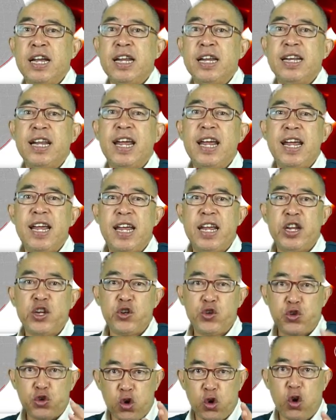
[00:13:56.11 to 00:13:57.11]
They
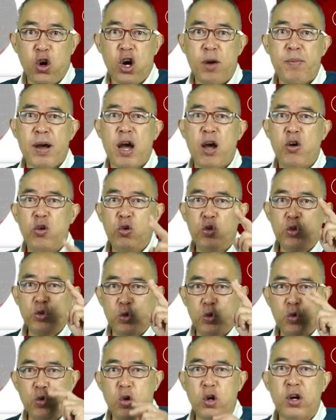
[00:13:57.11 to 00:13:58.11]
show about
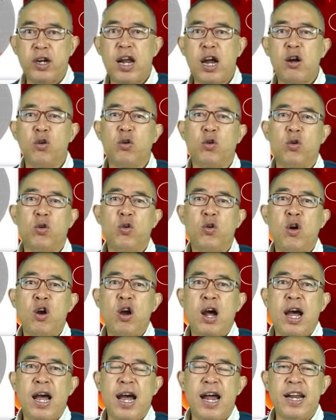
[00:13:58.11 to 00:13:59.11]
two granite hole,
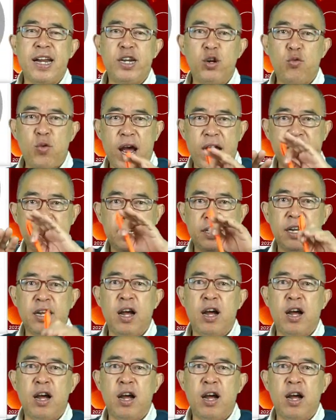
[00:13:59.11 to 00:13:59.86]
another one